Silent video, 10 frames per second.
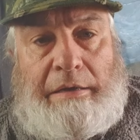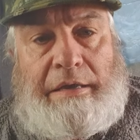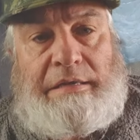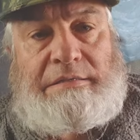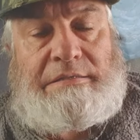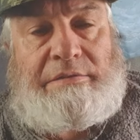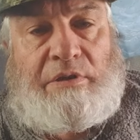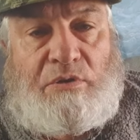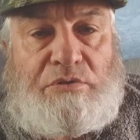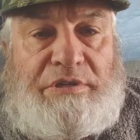is
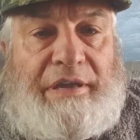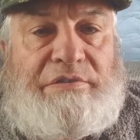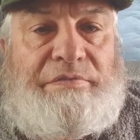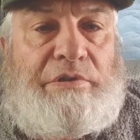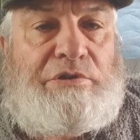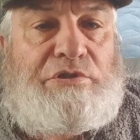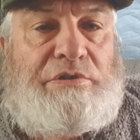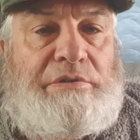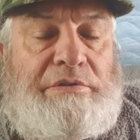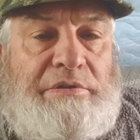the Gore-Tex
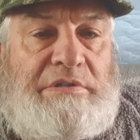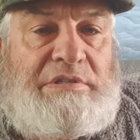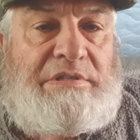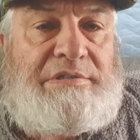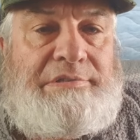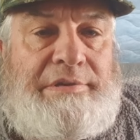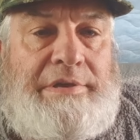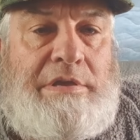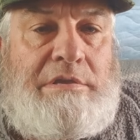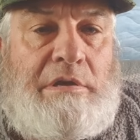version. This is
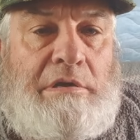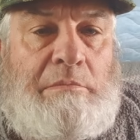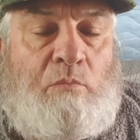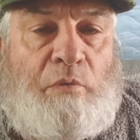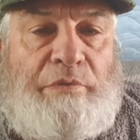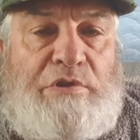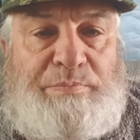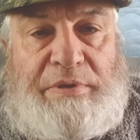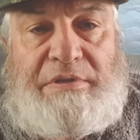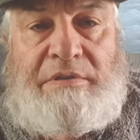the one that's
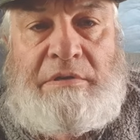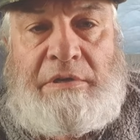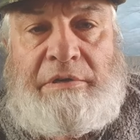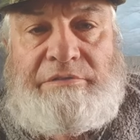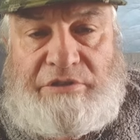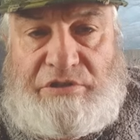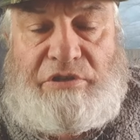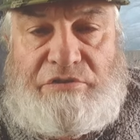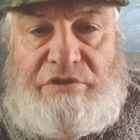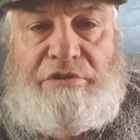been
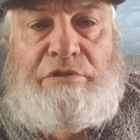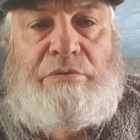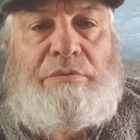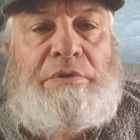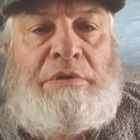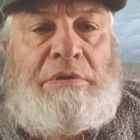discontinued.